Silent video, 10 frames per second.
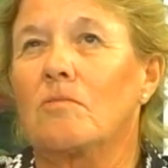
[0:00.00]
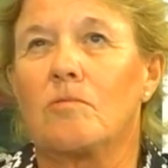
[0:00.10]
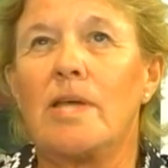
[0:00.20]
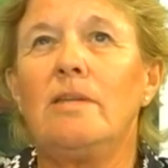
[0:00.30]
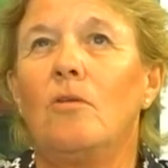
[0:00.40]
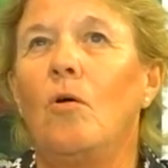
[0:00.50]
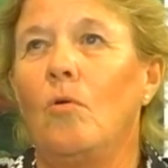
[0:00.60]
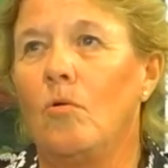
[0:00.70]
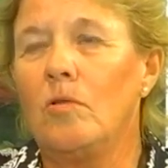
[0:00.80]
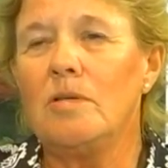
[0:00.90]
great
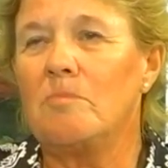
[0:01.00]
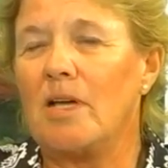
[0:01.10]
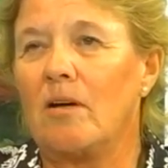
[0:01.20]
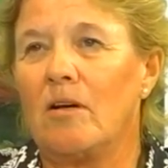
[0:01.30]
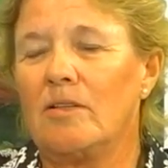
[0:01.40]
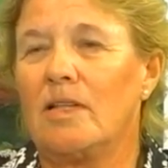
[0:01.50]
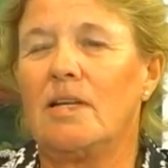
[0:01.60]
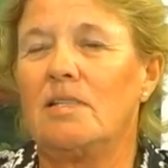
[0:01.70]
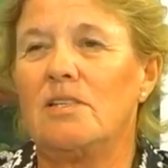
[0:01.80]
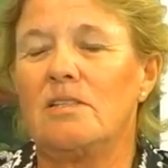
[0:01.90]
hole in my heart that
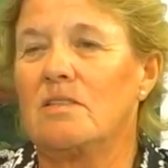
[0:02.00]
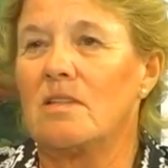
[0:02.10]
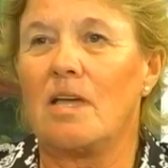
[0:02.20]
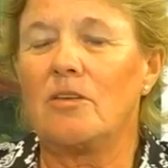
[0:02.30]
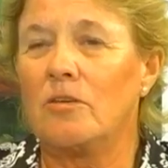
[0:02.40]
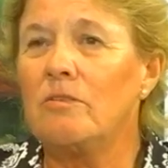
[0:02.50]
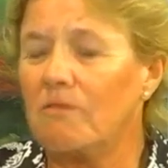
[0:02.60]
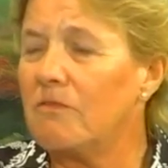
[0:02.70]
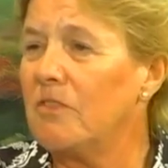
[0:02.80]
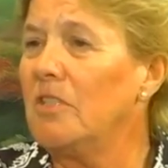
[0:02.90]
I just I
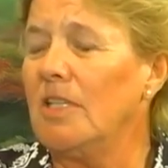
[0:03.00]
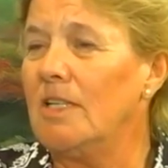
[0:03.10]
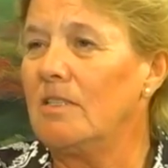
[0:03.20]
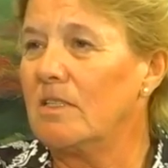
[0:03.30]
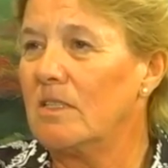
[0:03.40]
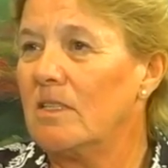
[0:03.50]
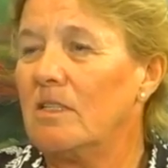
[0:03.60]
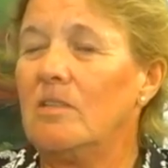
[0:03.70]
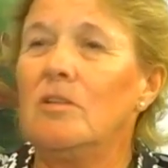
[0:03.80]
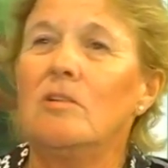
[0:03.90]
couldn't fill it.
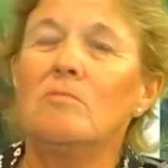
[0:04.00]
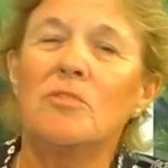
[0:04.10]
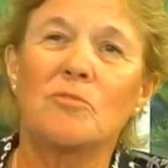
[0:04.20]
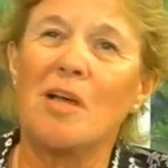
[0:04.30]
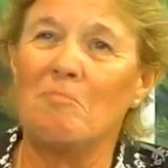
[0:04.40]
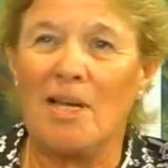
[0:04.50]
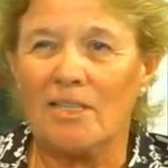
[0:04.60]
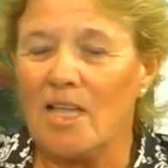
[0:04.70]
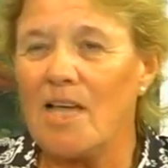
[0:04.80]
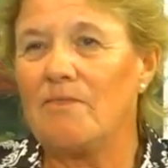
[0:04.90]
You know, throughout my
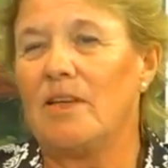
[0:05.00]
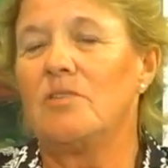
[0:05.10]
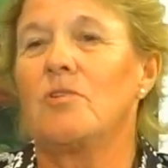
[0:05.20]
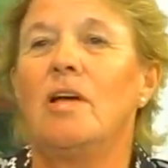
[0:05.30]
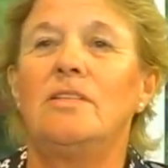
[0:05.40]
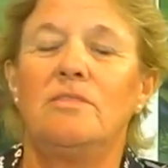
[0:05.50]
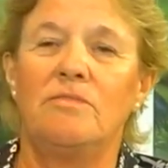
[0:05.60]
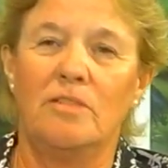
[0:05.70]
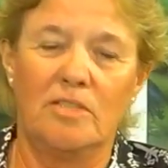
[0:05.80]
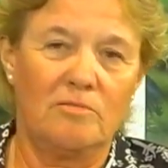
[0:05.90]
life I tried to
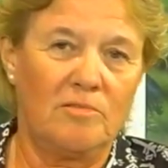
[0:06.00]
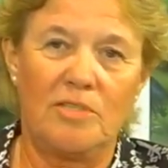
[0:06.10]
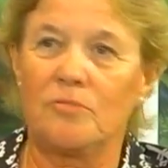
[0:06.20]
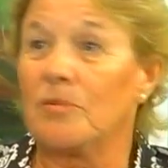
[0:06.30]
fill it with